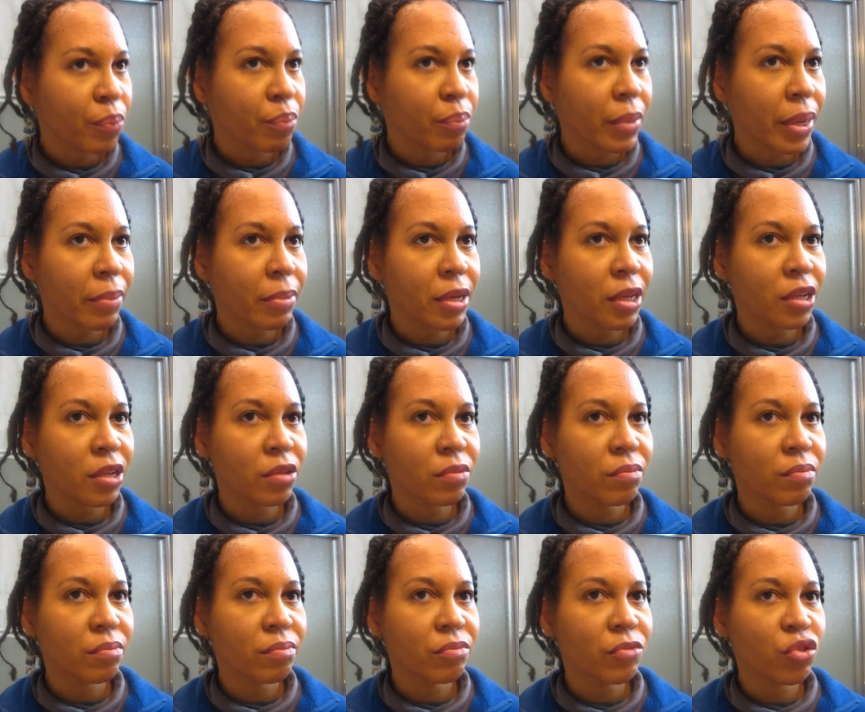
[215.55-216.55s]
maybe
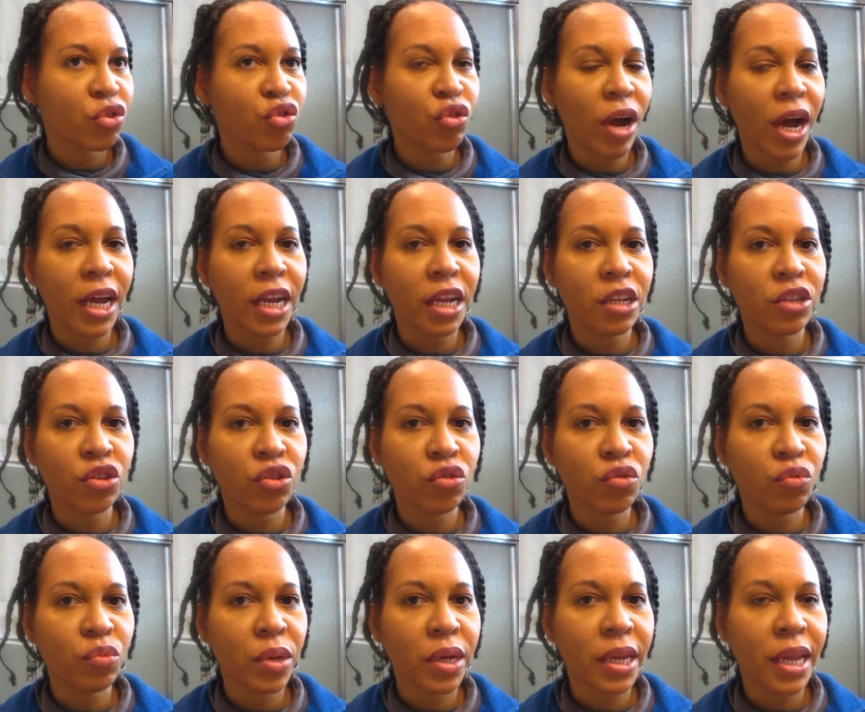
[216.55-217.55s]
try to
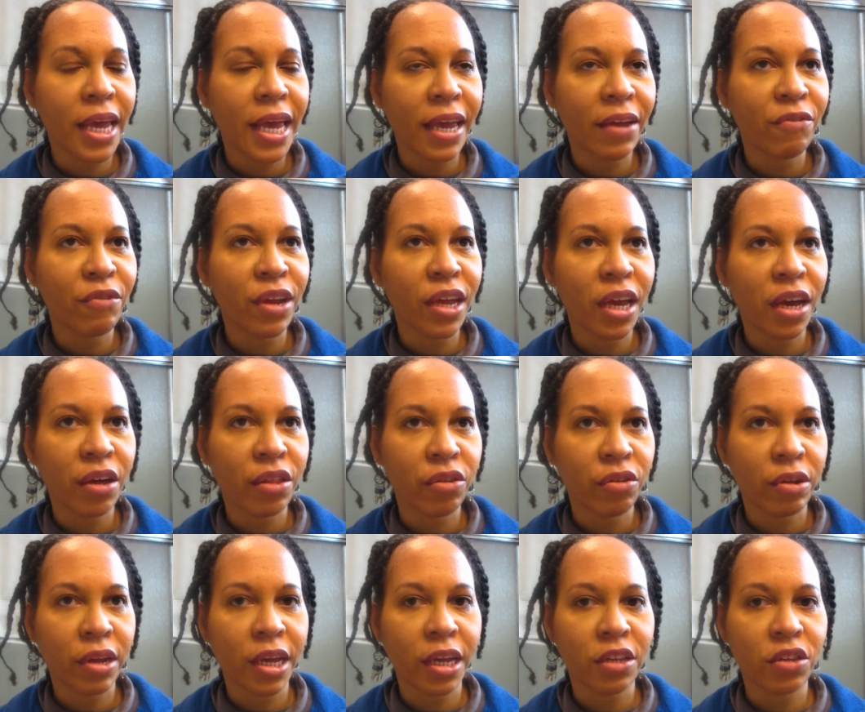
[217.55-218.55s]
do it every other
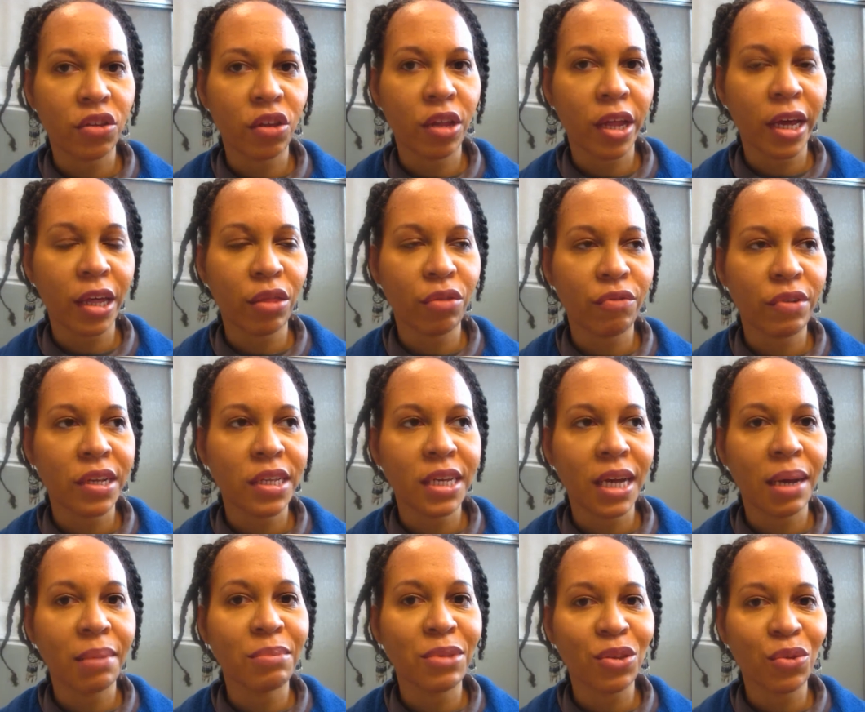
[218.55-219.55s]
day. So like 3
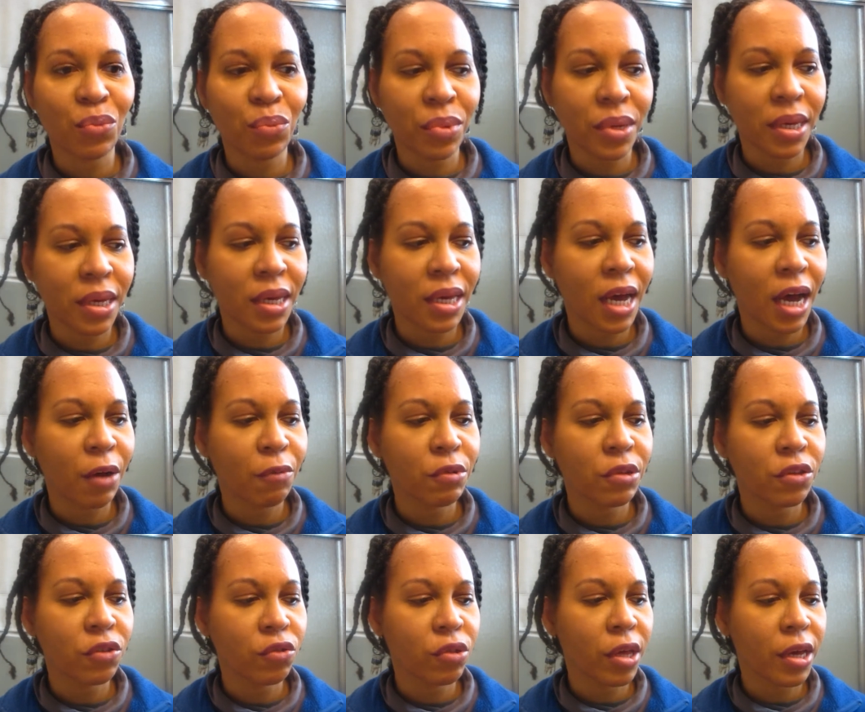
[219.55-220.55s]
times a week I would
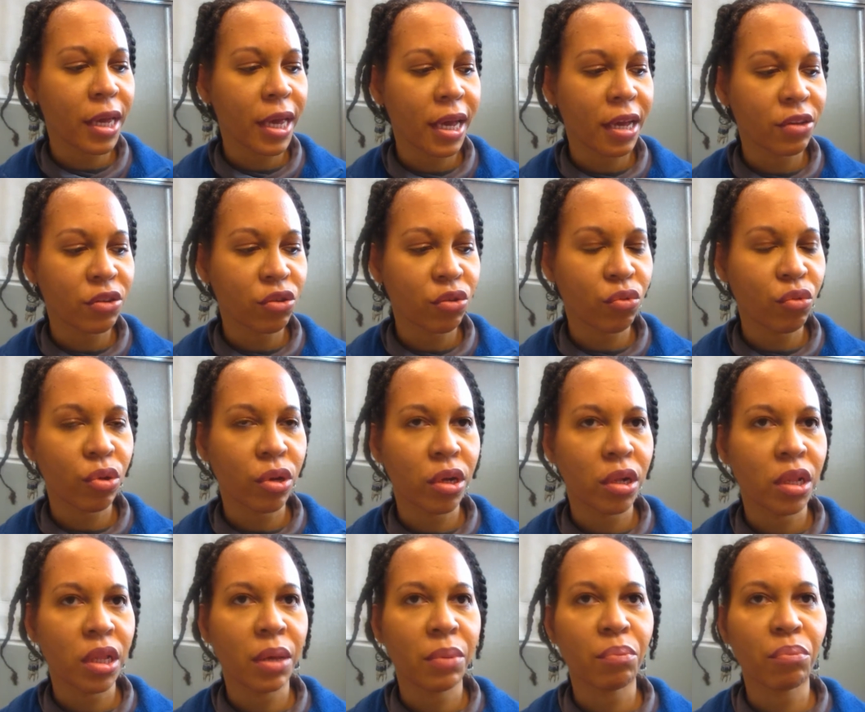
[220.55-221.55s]
do the castor
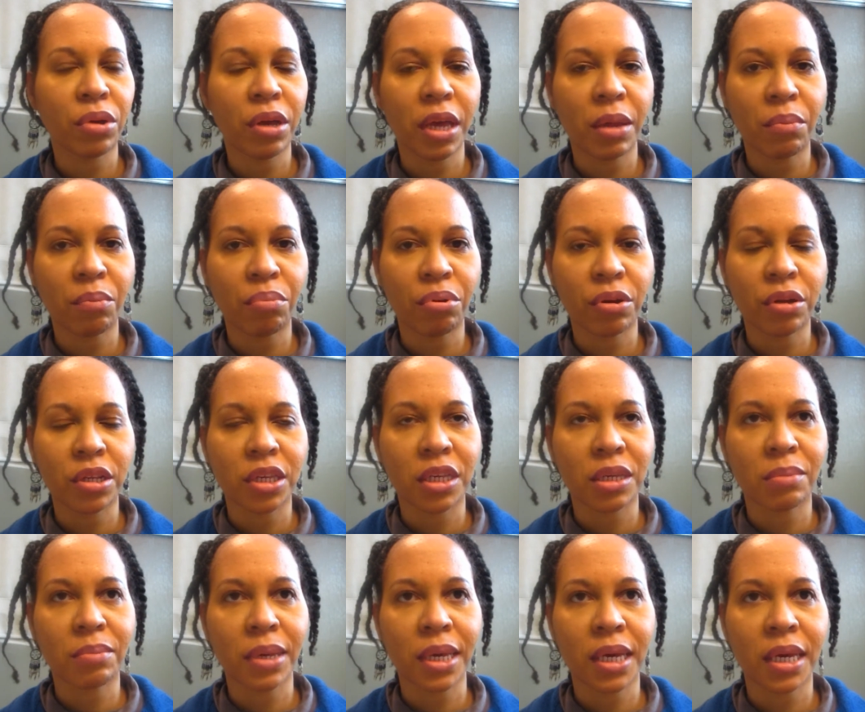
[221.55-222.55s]
oil and put
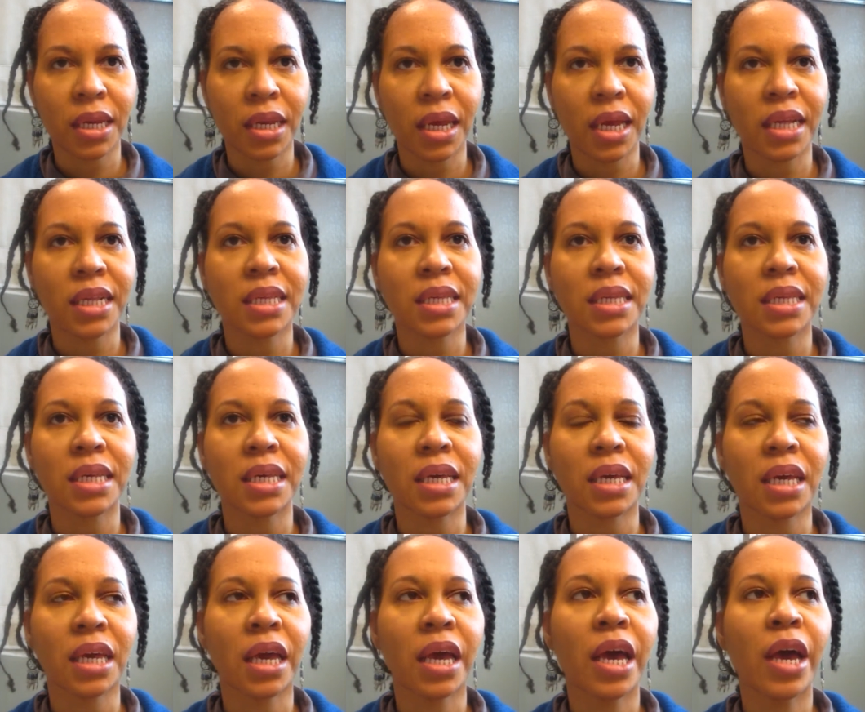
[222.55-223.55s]
some in and
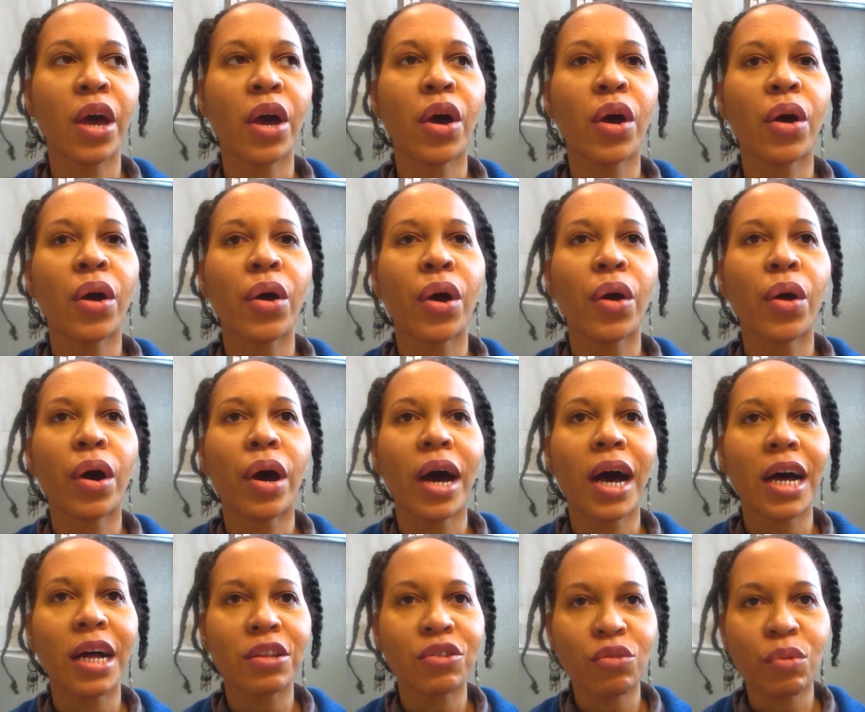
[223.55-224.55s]
see.
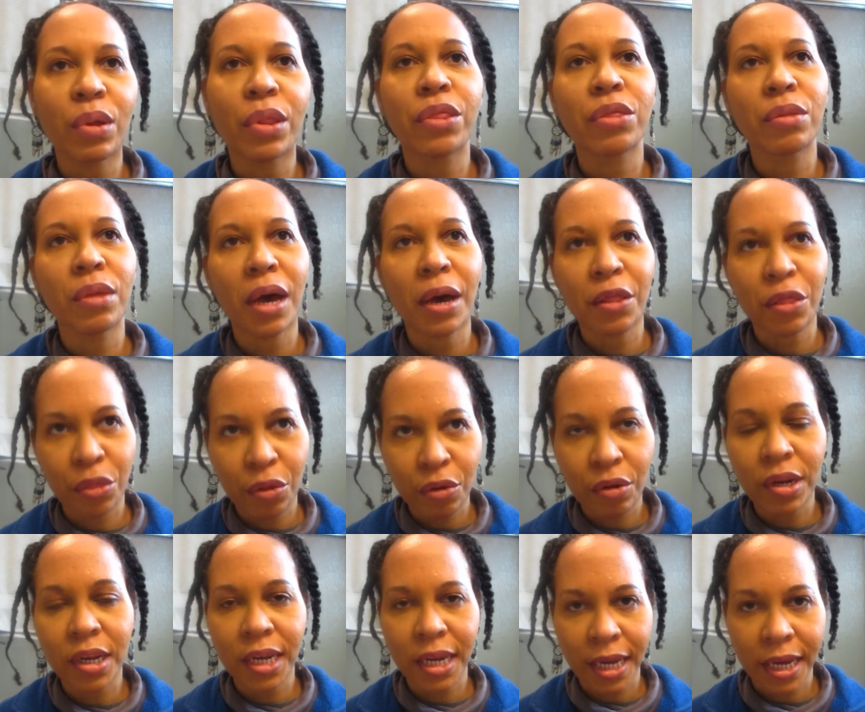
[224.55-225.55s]
I'll do a
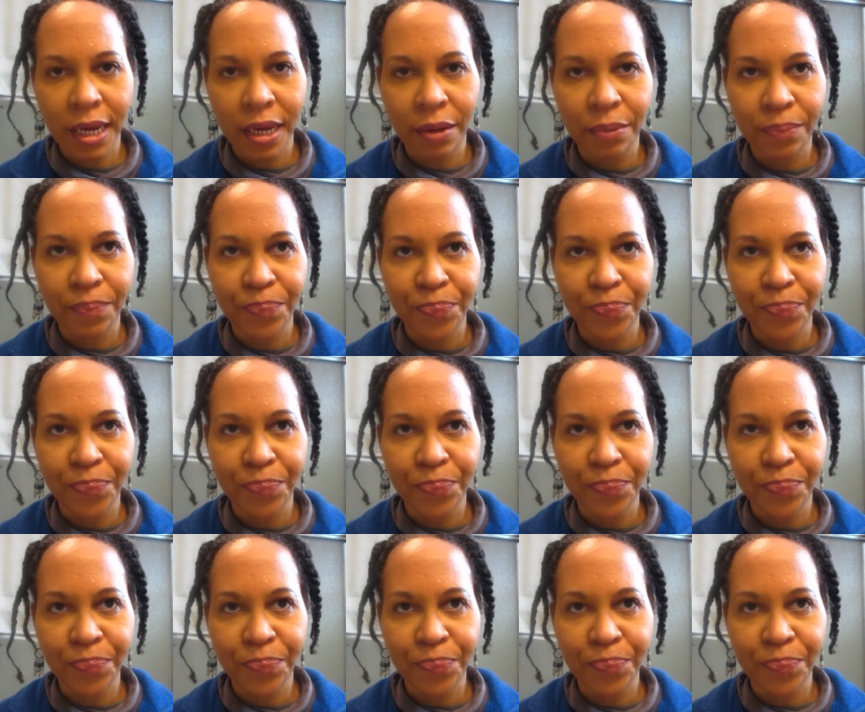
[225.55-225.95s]
30-day.